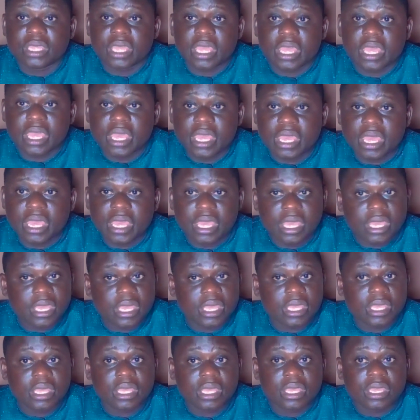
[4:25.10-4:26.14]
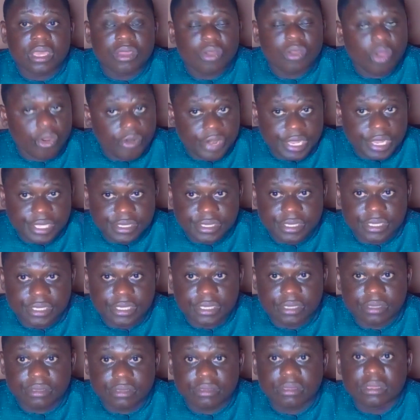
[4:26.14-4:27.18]
uh,
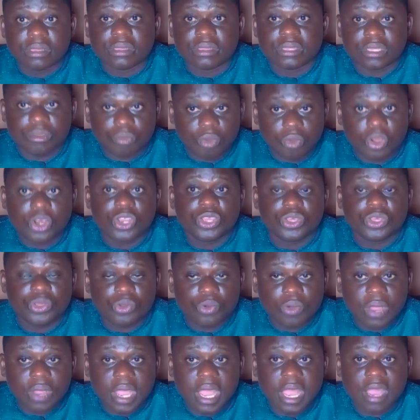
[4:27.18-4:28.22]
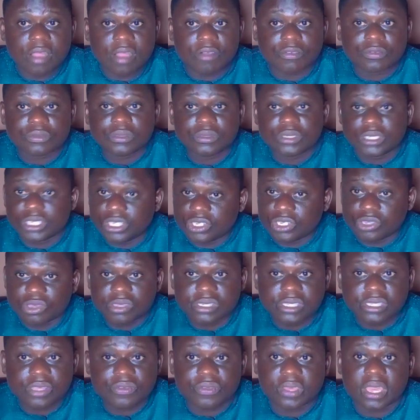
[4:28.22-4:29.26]
currency, the money you have in
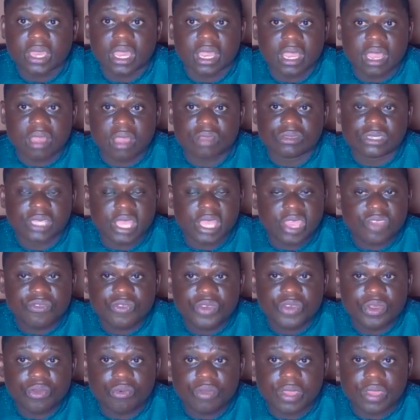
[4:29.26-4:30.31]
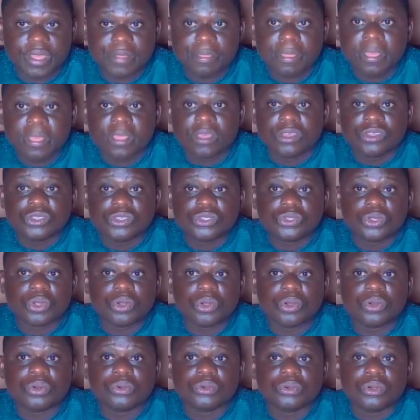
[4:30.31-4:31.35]
your saving account everywhere.
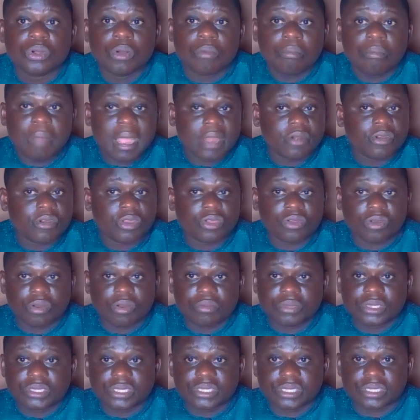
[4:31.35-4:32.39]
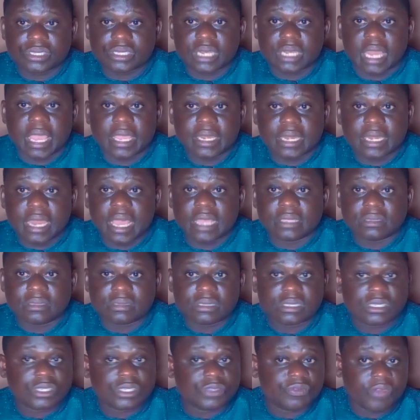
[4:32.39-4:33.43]
So macroeconomics is like that.
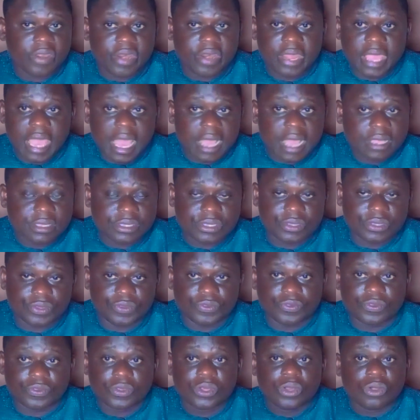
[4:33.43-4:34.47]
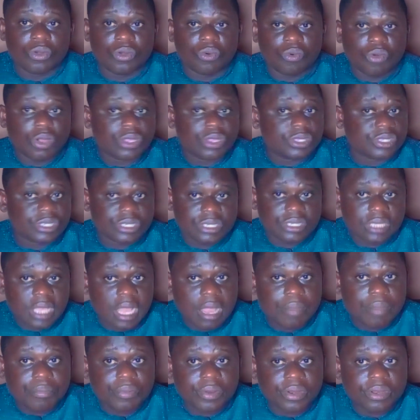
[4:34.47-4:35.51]
It's very active. Once it's
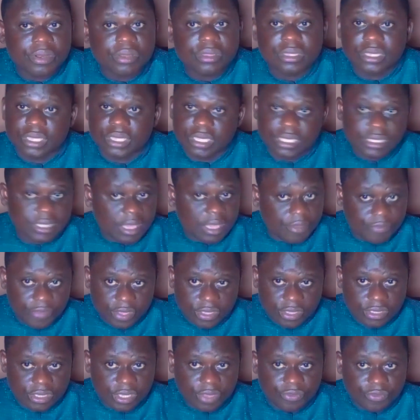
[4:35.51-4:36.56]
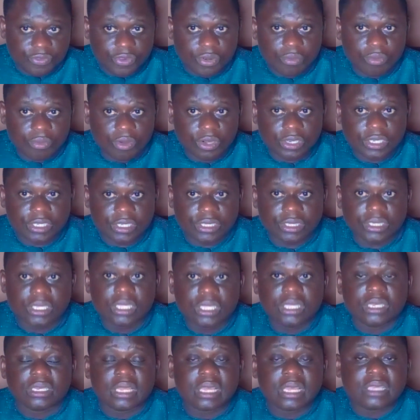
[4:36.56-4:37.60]
happened, it affects everybody.
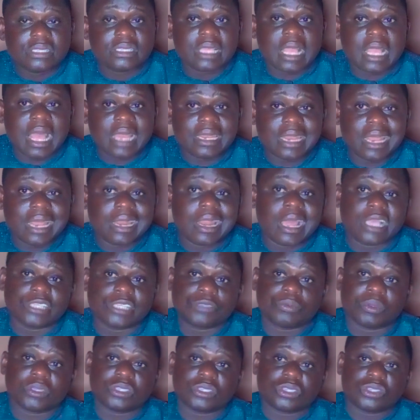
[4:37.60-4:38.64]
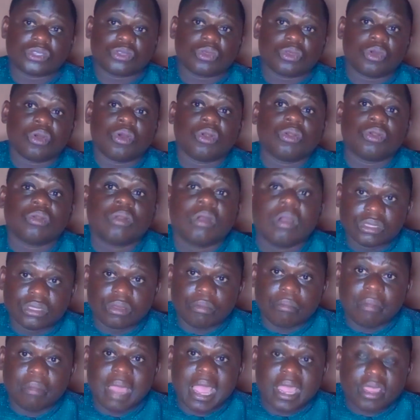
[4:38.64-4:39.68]
That aspect is called
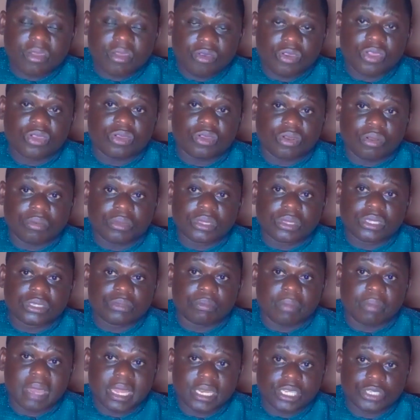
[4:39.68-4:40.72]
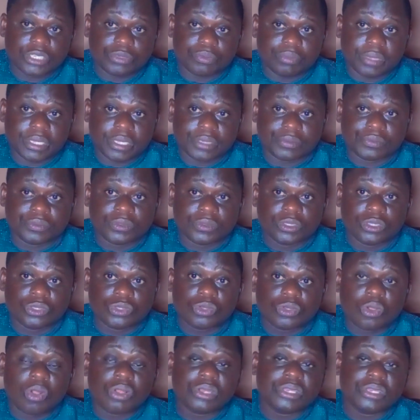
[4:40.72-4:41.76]
macroeconomics management.
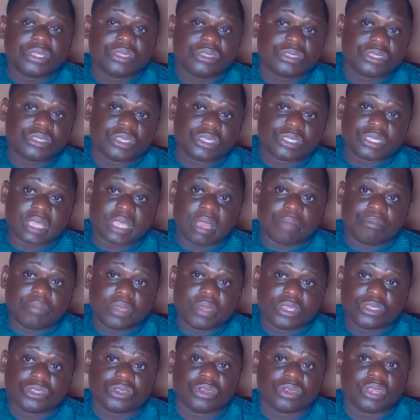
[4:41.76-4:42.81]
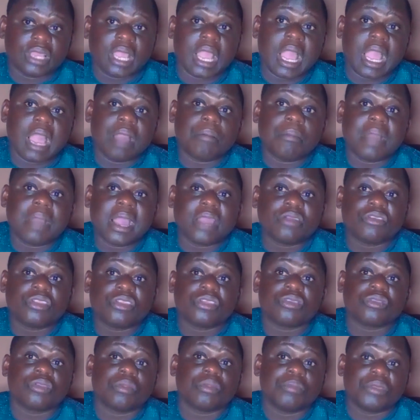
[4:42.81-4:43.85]
So all these things I'm mentioning are
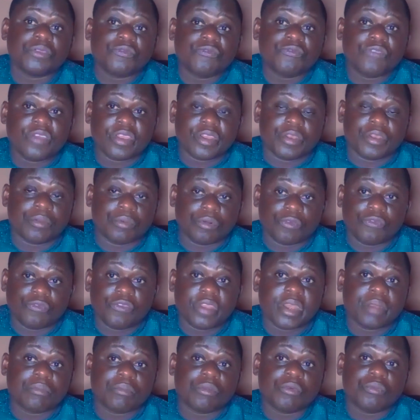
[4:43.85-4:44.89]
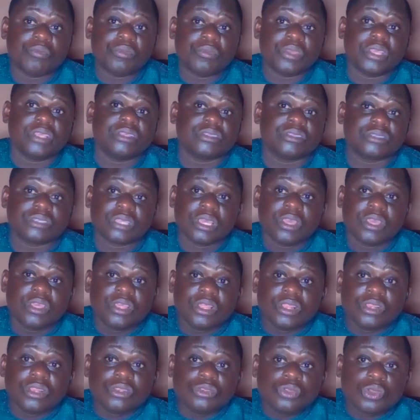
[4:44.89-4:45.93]
macroeconomic variable. Variable means
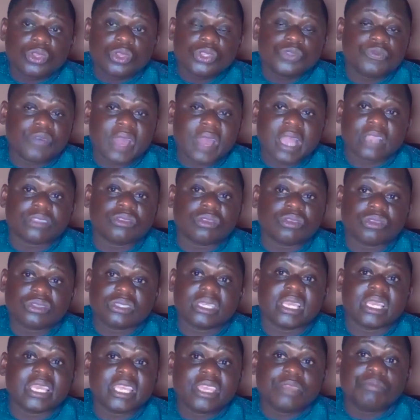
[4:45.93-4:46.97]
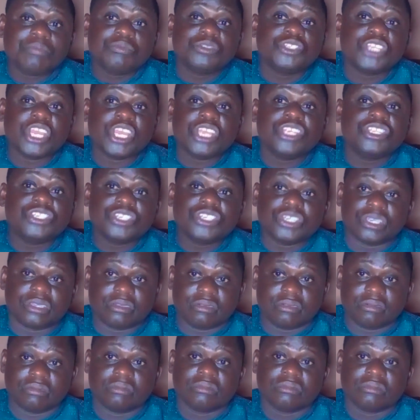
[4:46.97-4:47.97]
those factors they keep changing